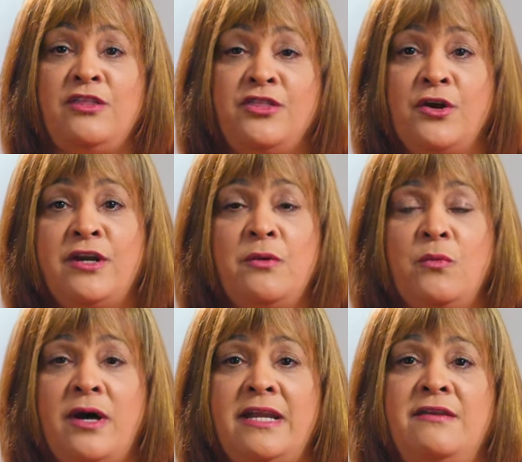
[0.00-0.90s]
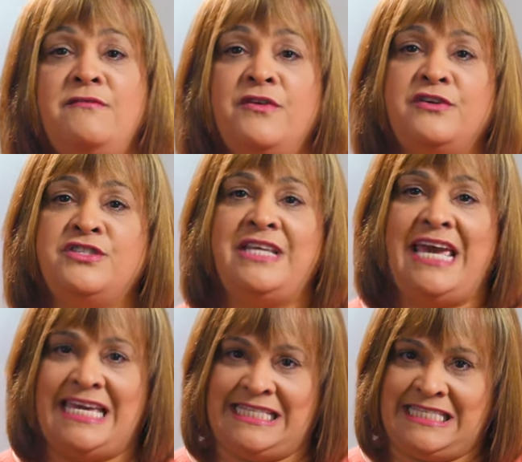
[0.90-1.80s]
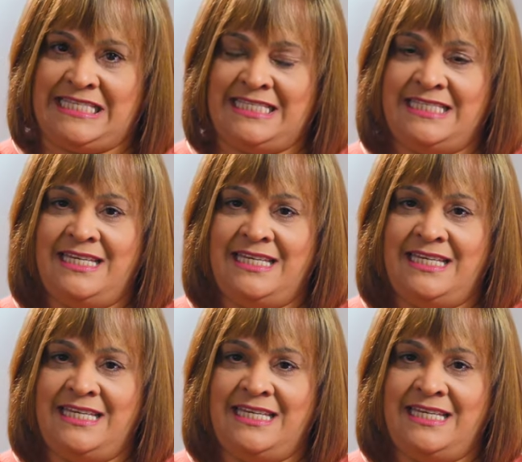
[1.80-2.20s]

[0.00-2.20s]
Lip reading: 31, verse 8.